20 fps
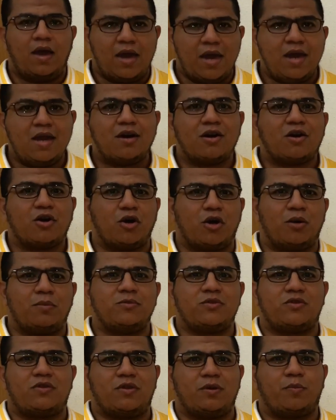Here
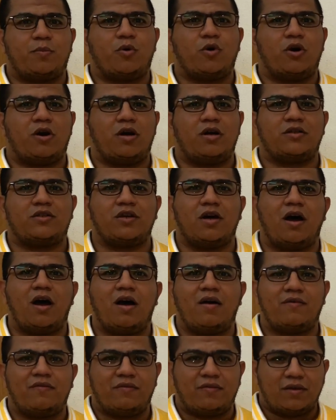comes the part
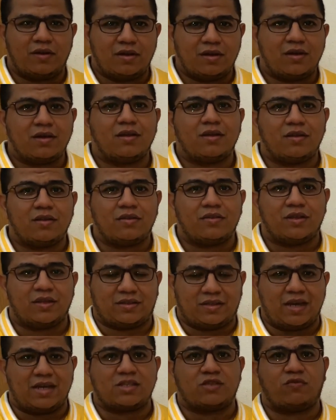of the
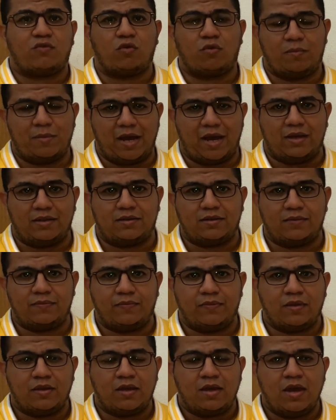test format.
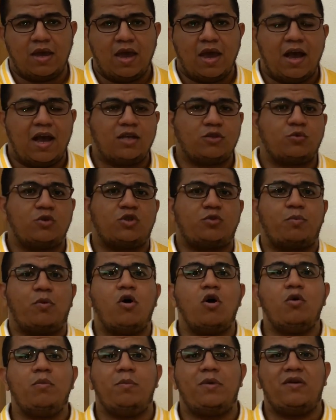As we
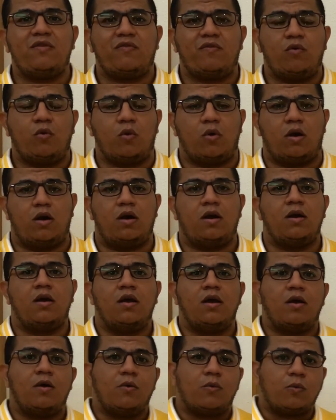spoke before,
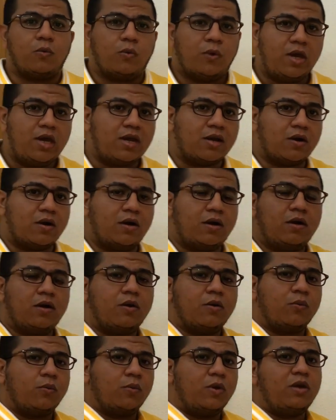
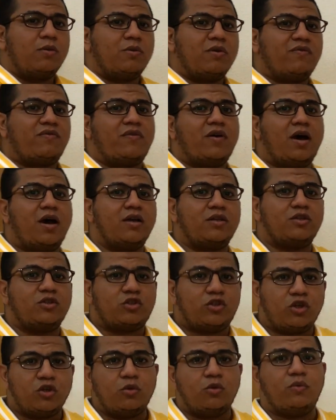here we will
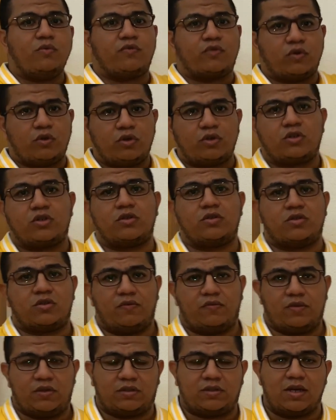find two versions
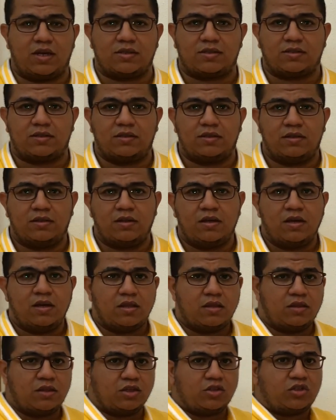of the test:
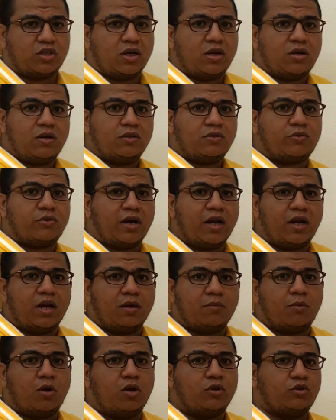the general
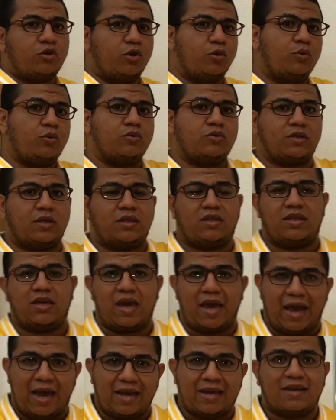training modules and
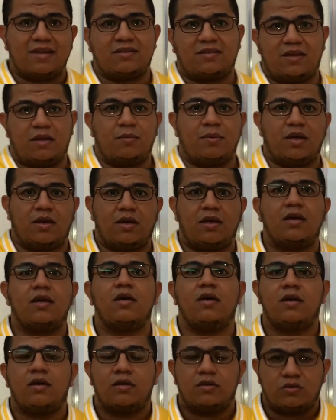the academic
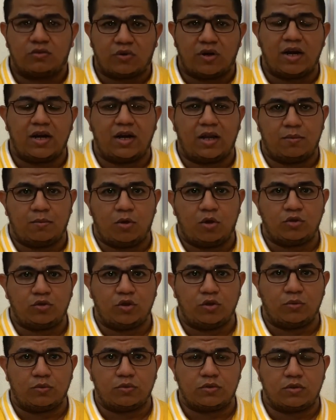training
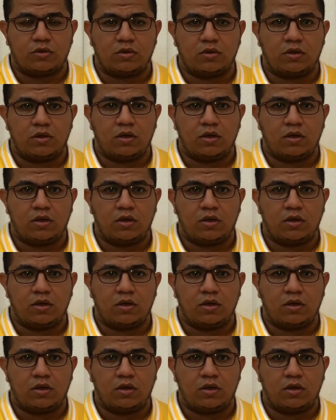modules.